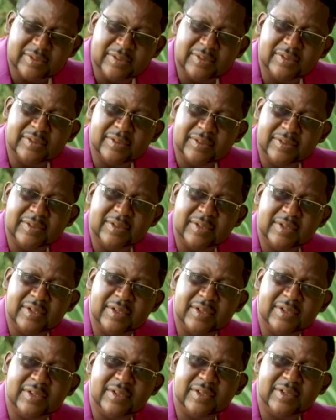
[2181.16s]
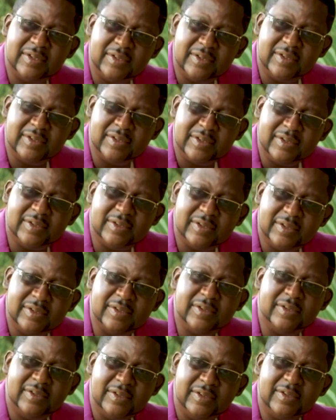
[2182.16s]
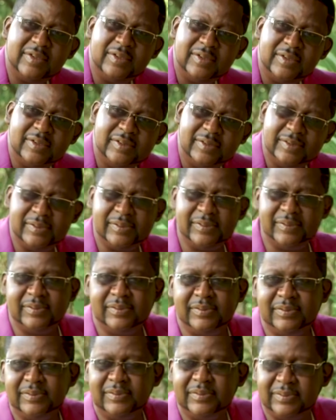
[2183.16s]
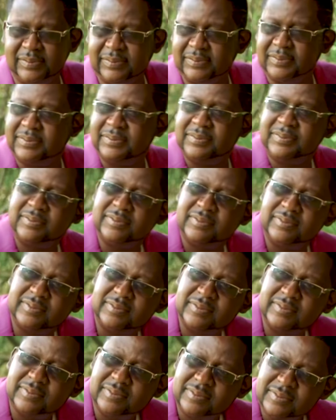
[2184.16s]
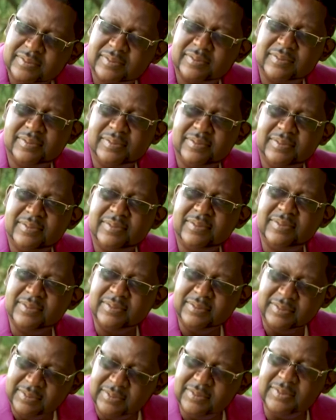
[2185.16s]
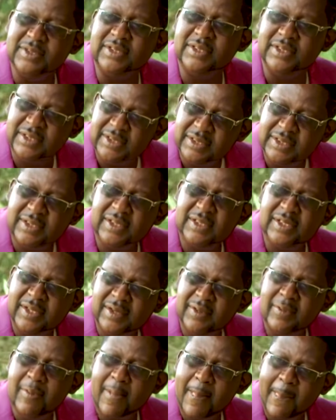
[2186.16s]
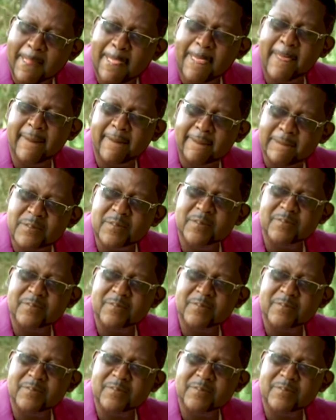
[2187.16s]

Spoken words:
his career, and everyone is not only being civil, it's not about just being civility, it's